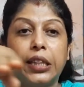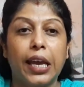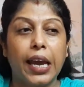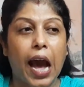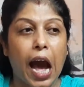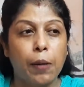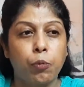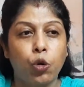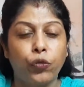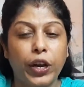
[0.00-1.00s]
they are
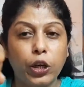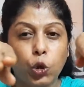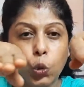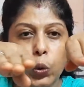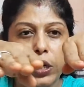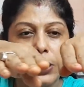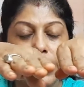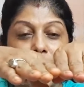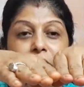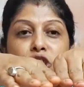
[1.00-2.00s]
moving towards
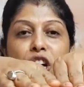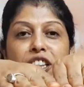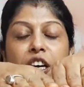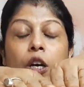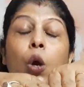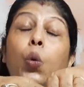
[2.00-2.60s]
each other,